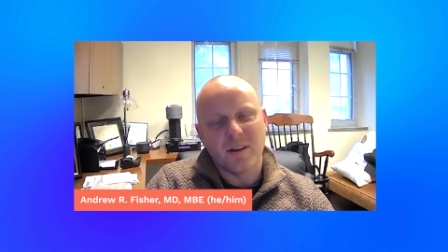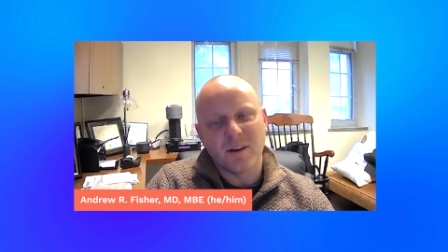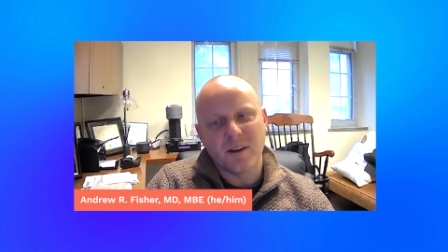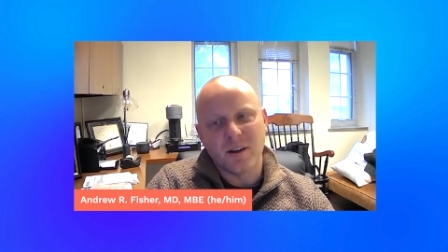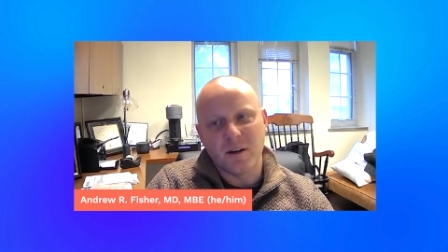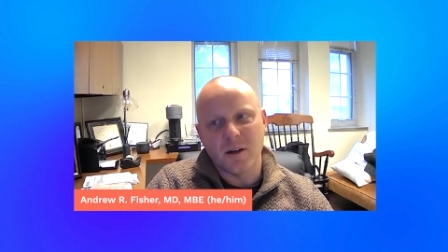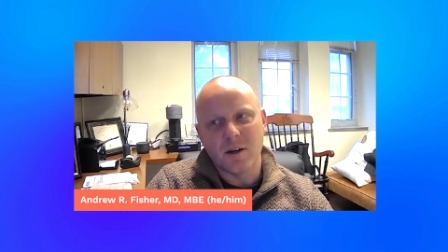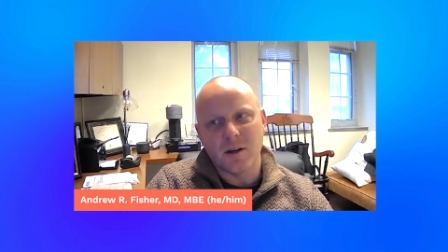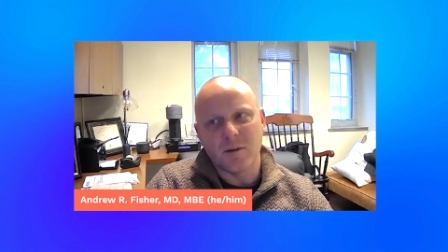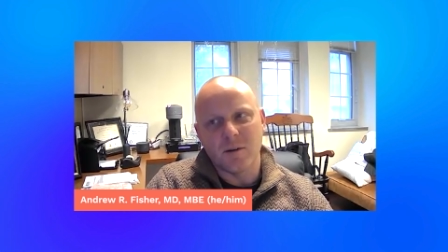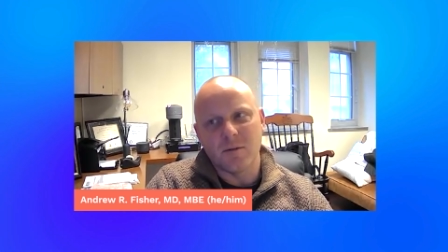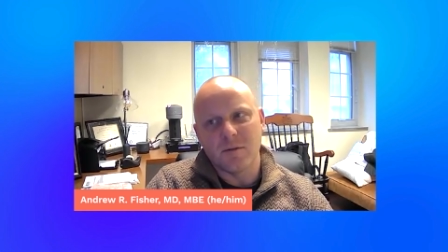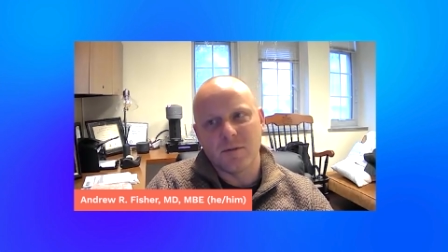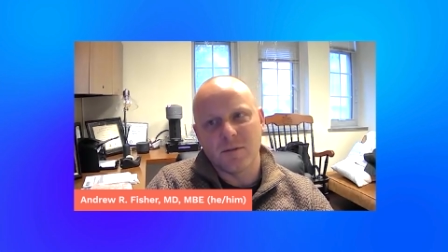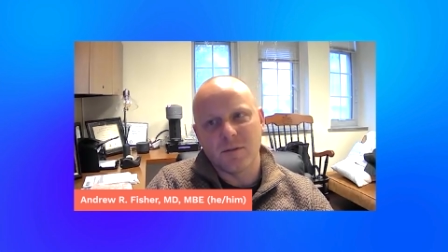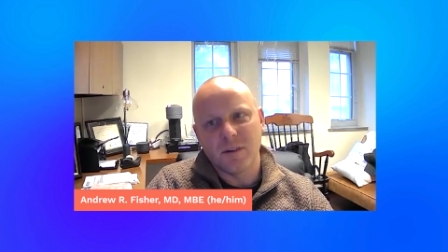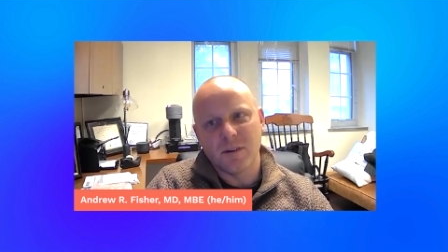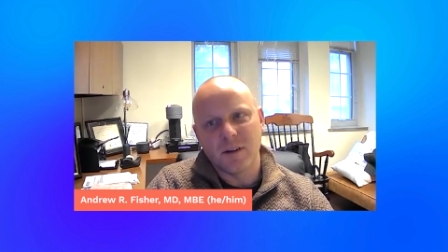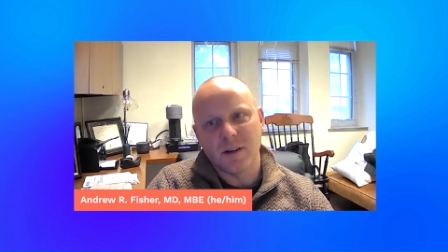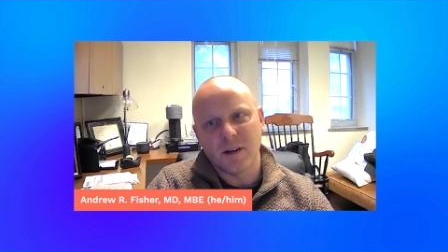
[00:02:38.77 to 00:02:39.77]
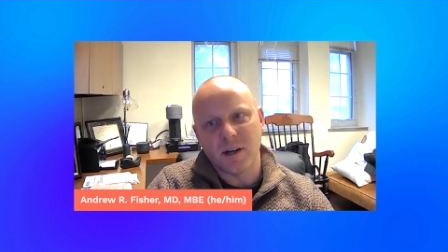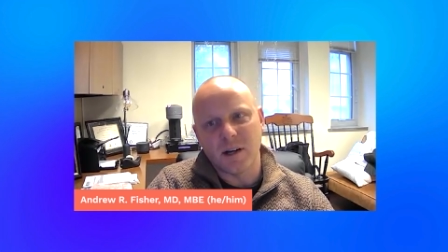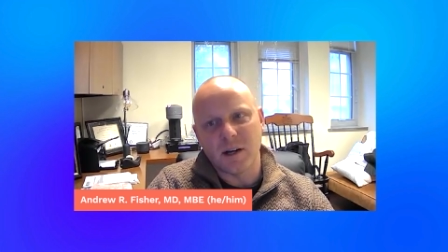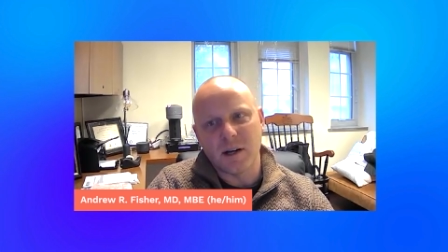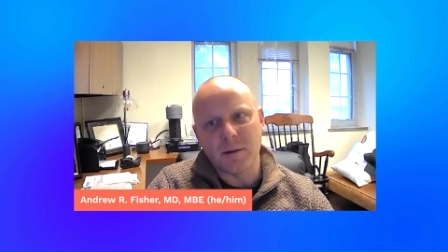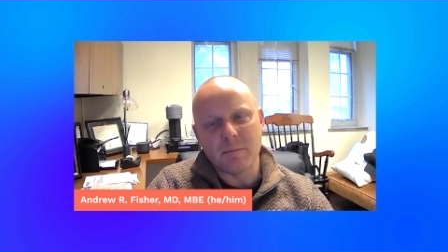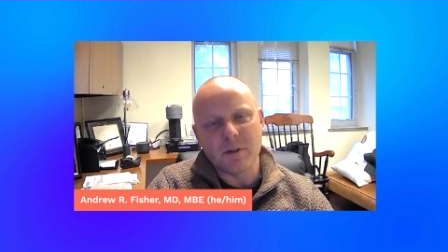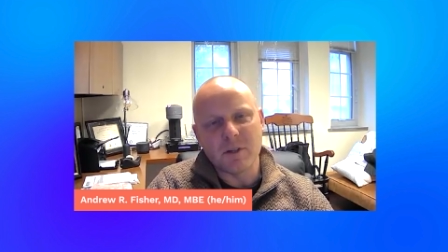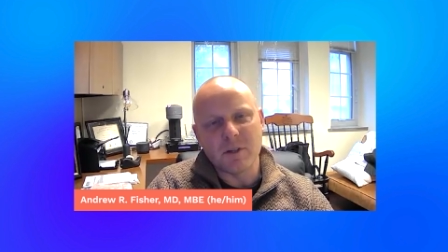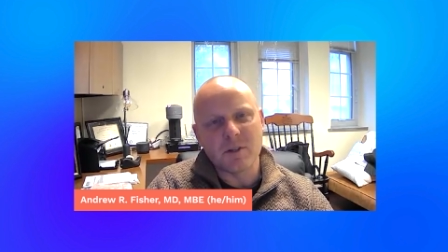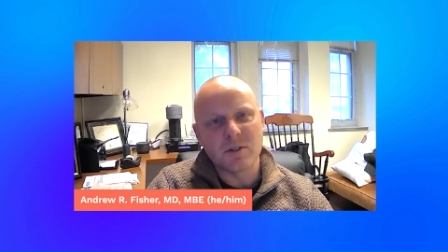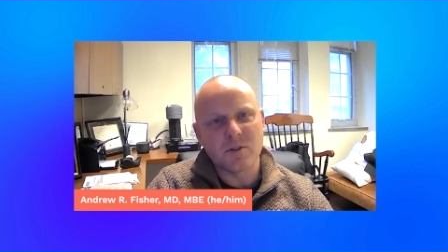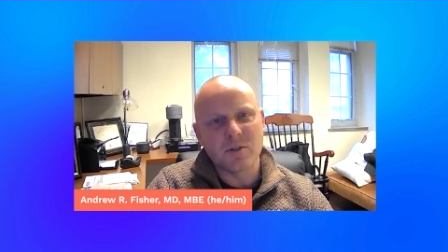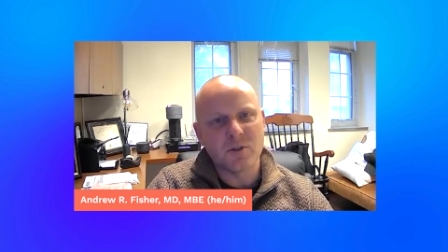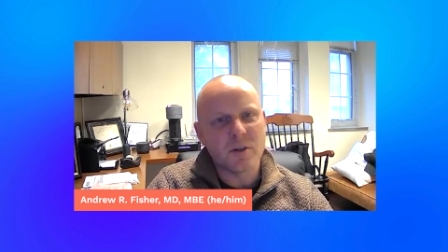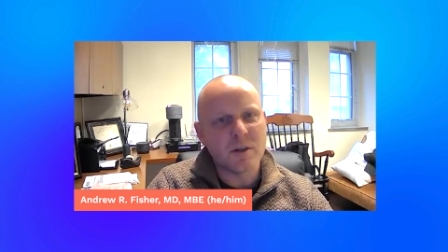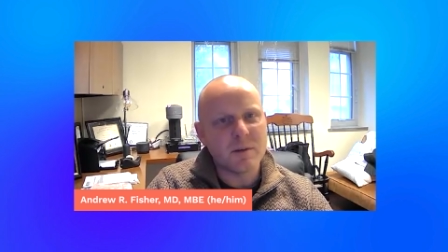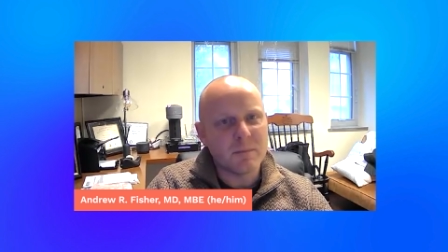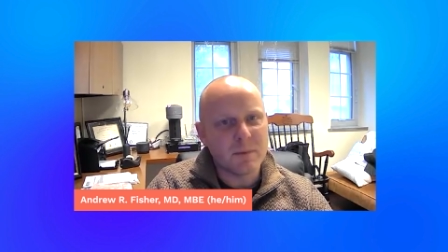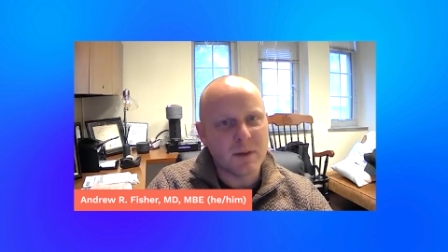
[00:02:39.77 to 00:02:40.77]
of uh,
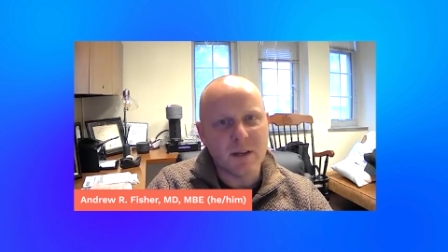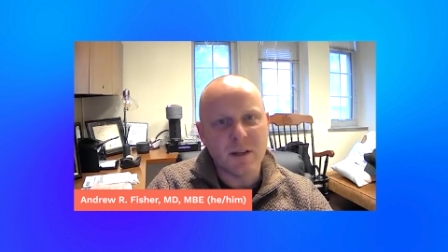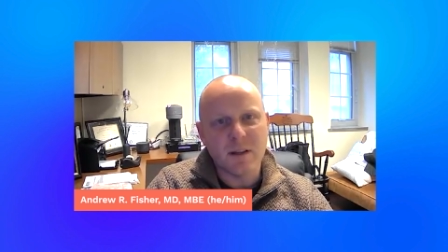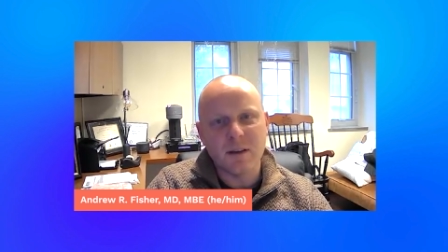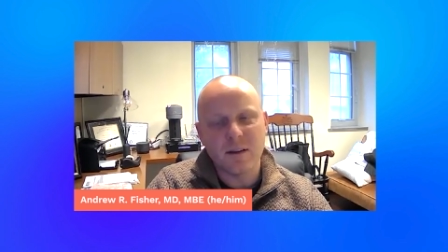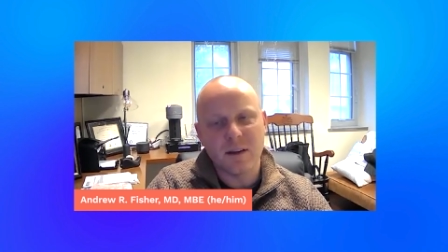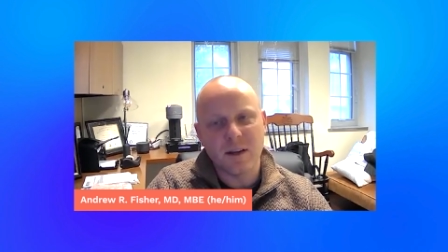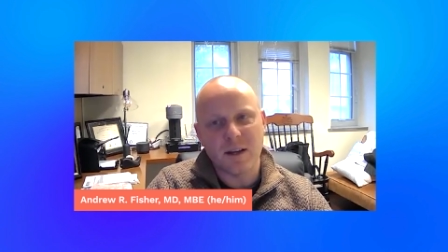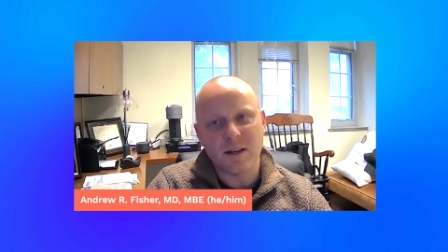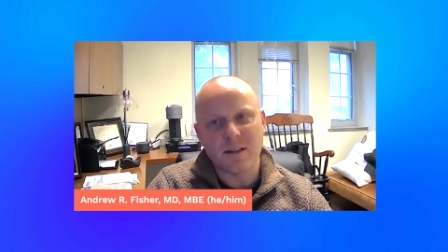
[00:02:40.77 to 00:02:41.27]
mistreatment,